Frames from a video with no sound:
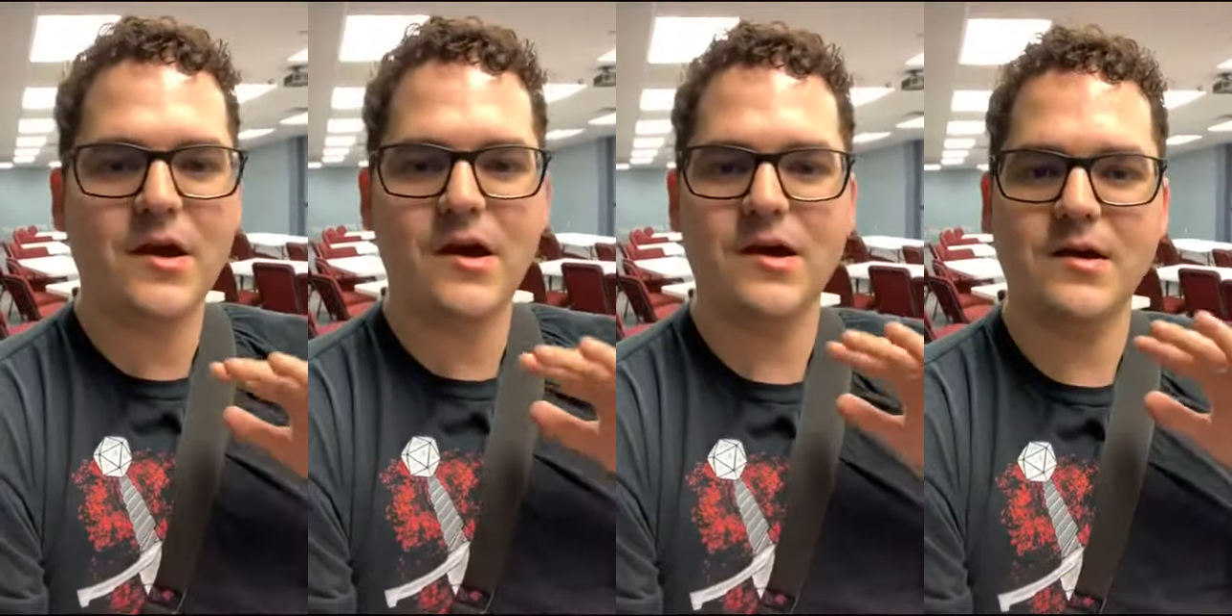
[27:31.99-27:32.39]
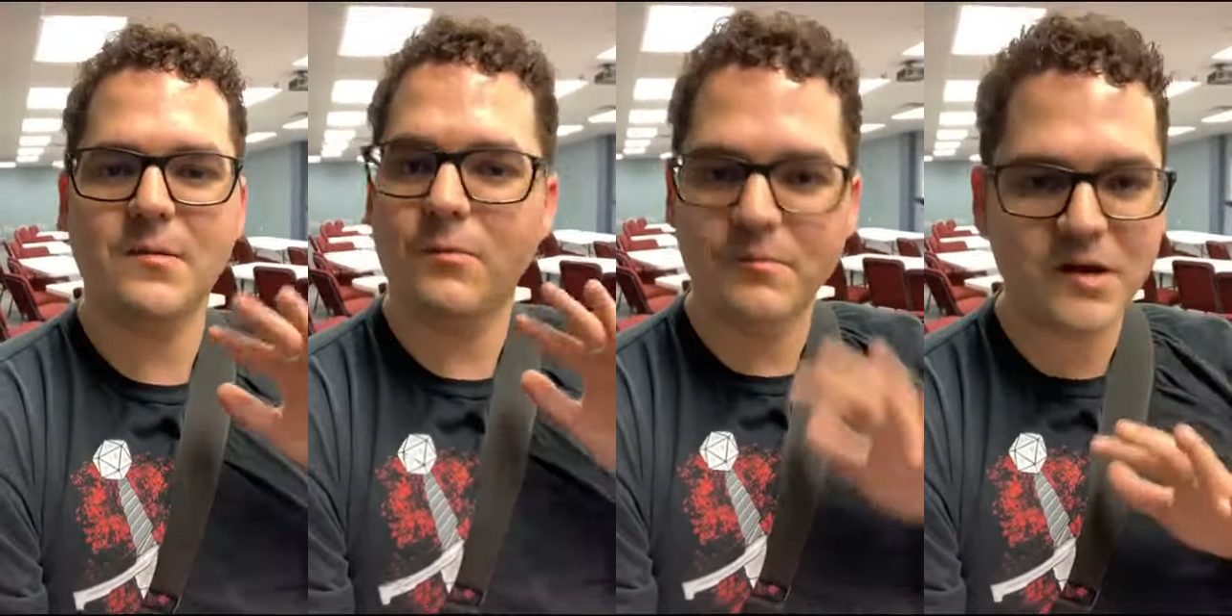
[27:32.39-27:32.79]

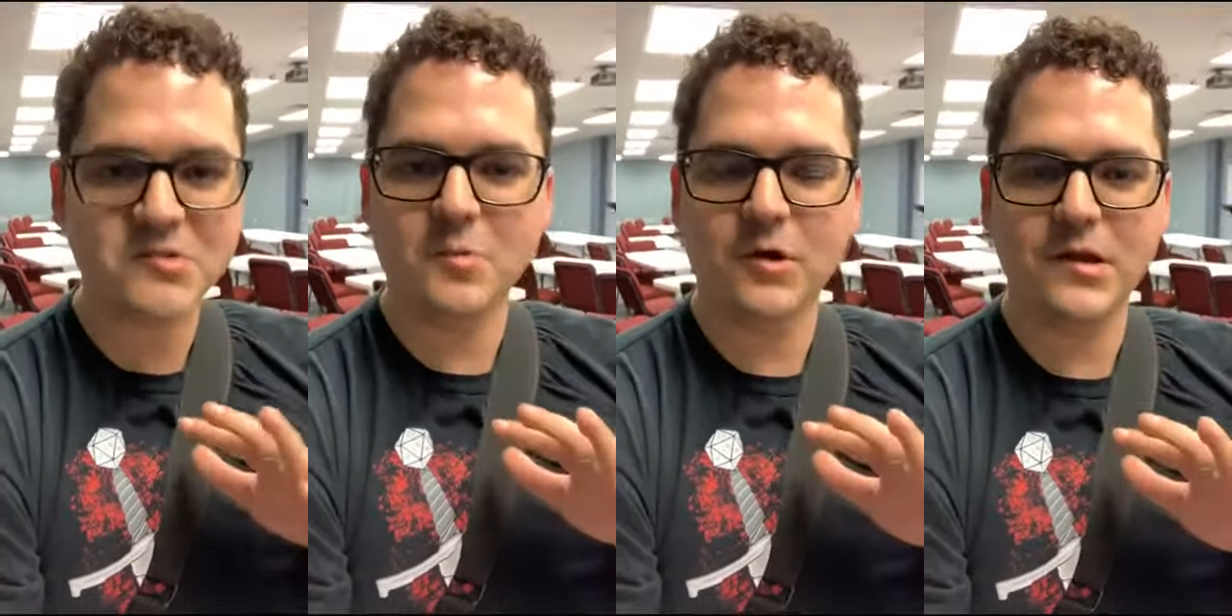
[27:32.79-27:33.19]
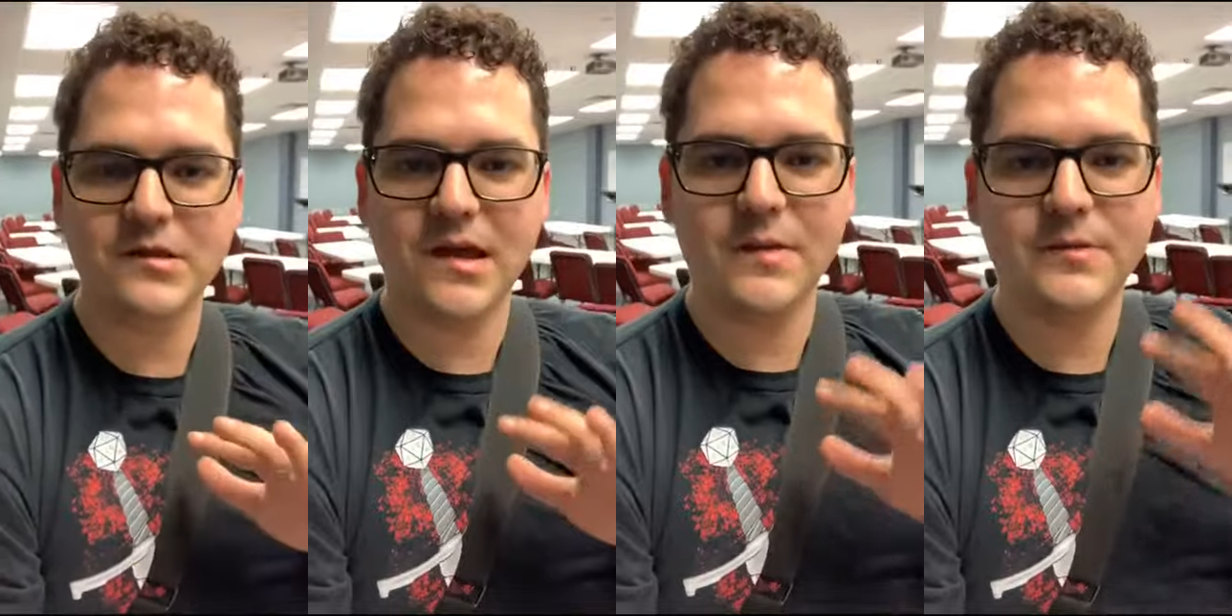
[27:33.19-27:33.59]
much more in
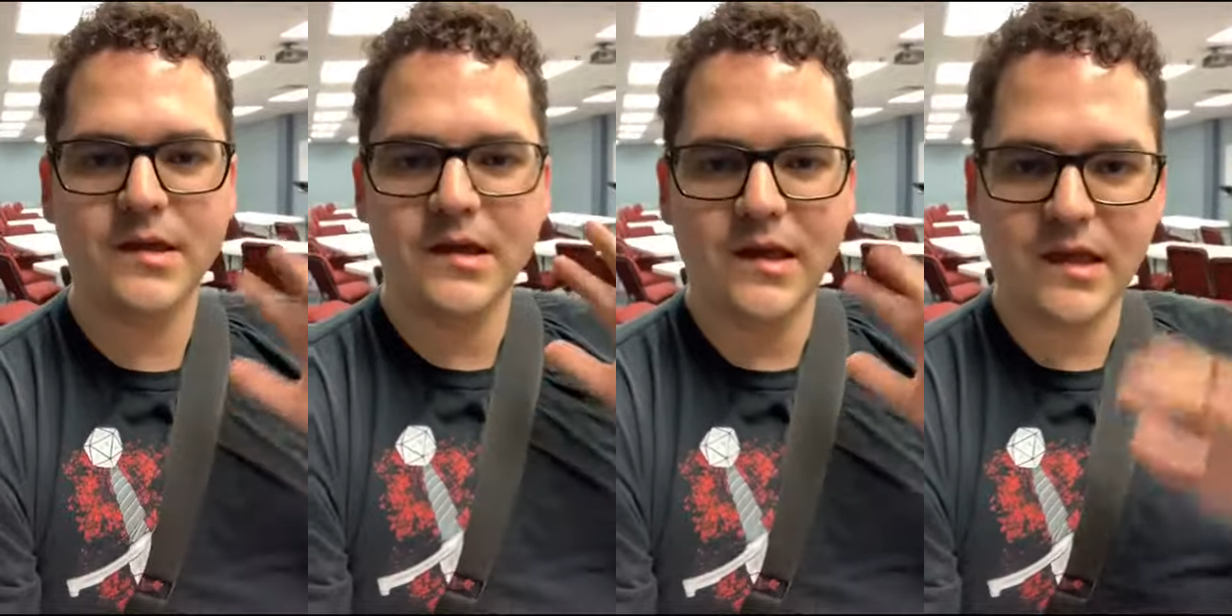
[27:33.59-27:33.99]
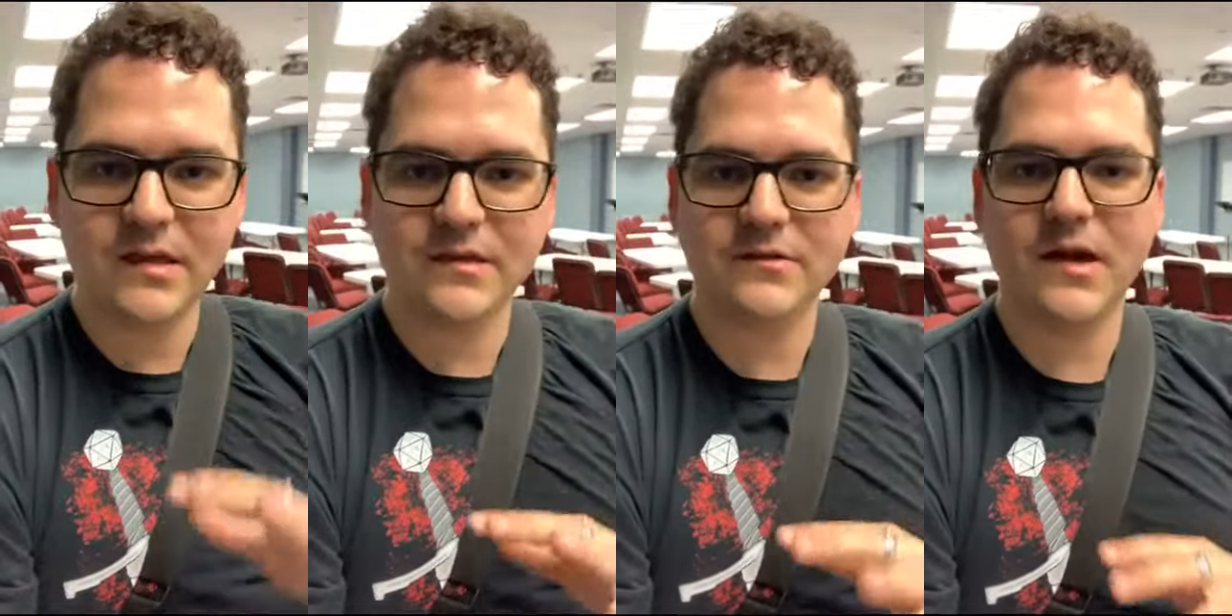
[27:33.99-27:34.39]
depth in this